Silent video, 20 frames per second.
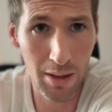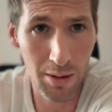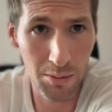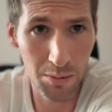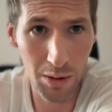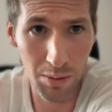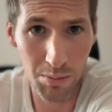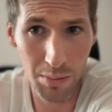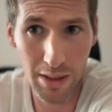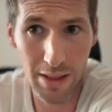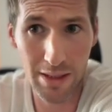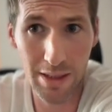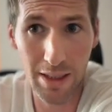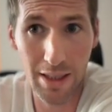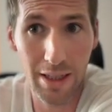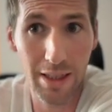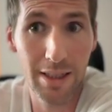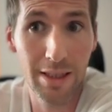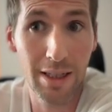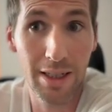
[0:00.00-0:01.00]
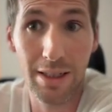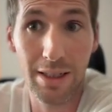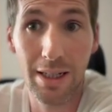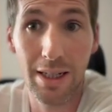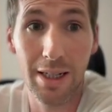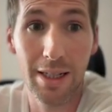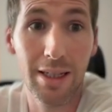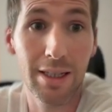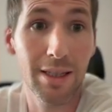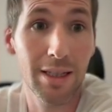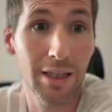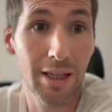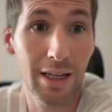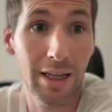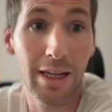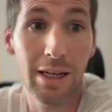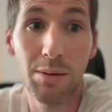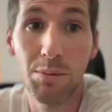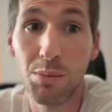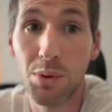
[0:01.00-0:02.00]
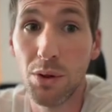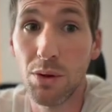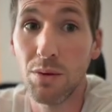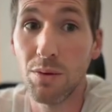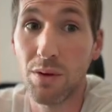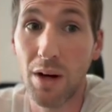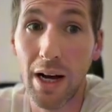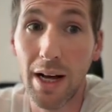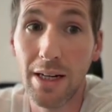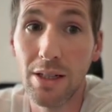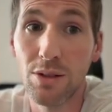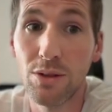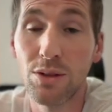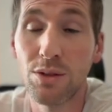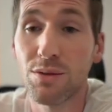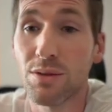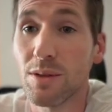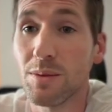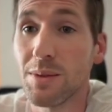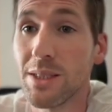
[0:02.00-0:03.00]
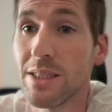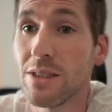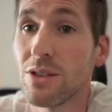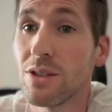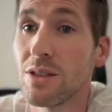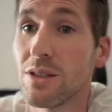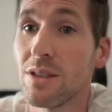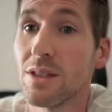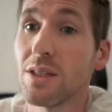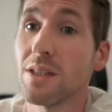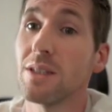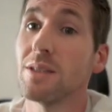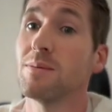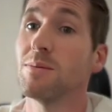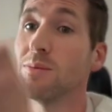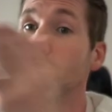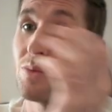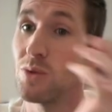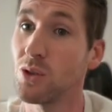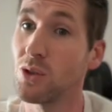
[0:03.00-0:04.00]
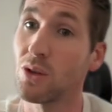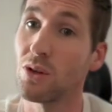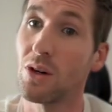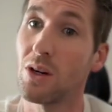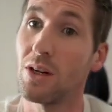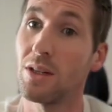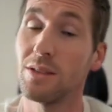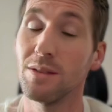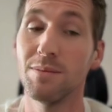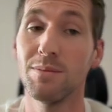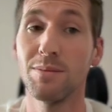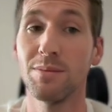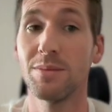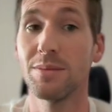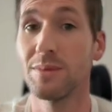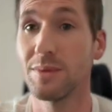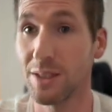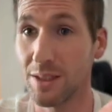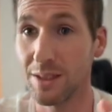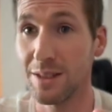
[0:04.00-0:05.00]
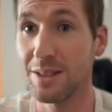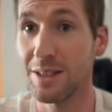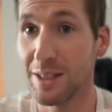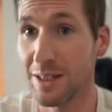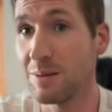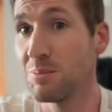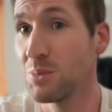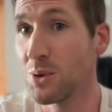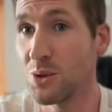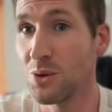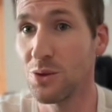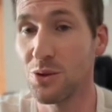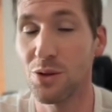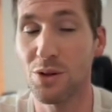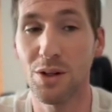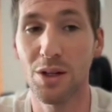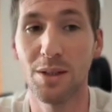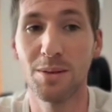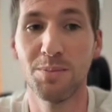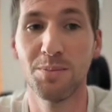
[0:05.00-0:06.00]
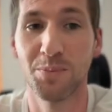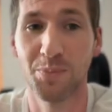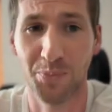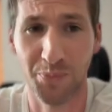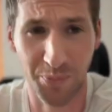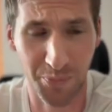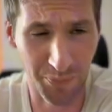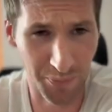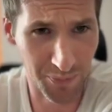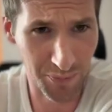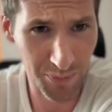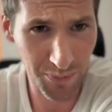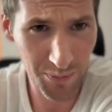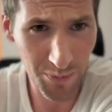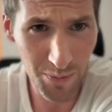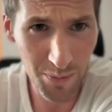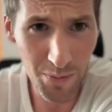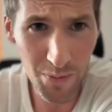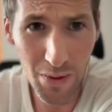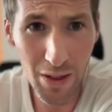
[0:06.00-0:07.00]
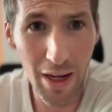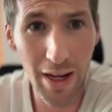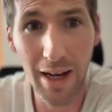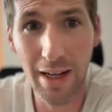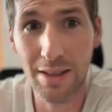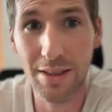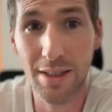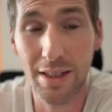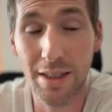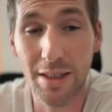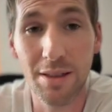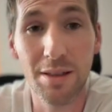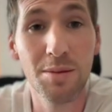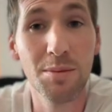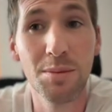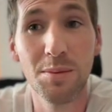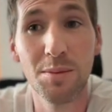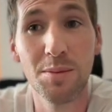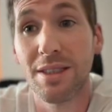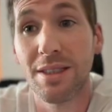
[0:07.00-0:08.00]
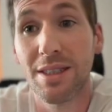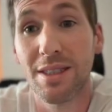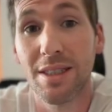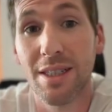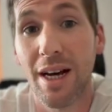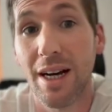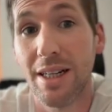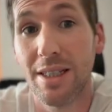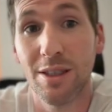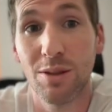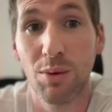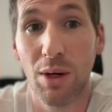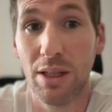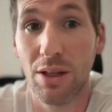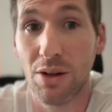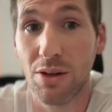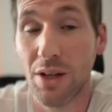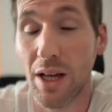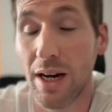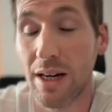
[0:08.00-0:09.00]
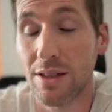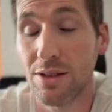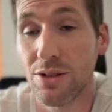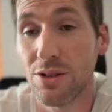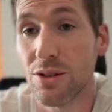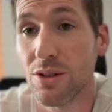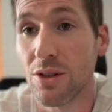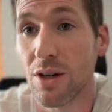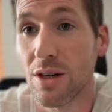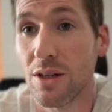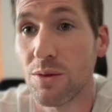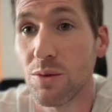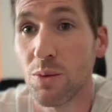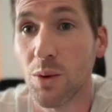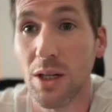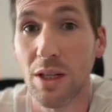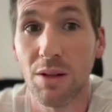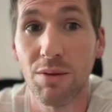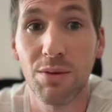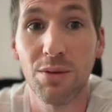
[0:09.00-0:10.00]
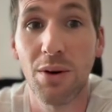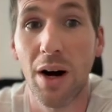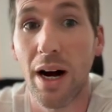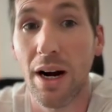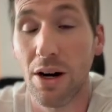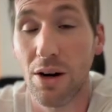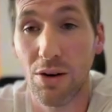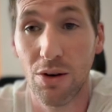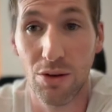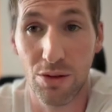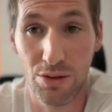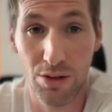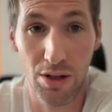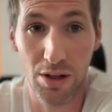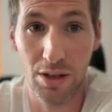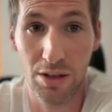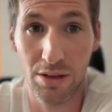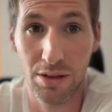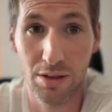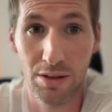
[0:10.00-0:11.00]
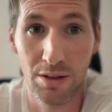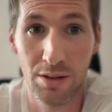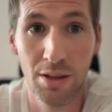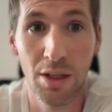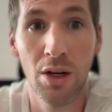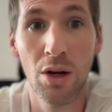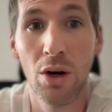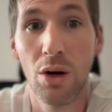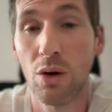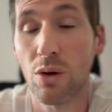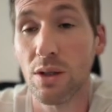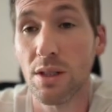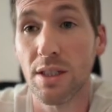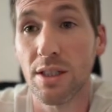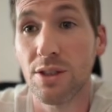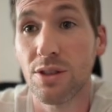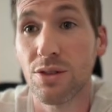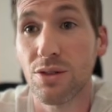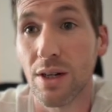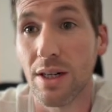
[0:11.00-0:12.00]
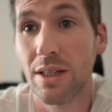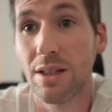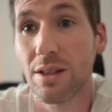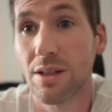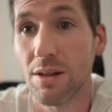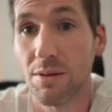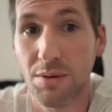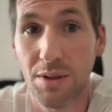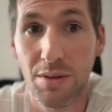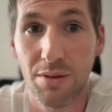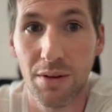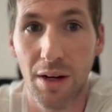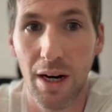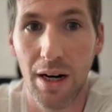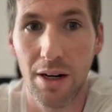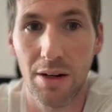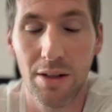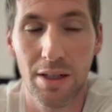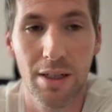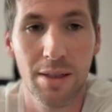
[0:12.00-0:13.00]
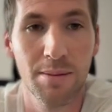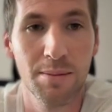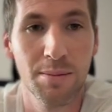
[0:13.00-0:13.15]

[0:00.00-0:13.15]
But basically they take the input values from each input neuron, and it decides whether that neuron will fire or not, or the strength of the firing.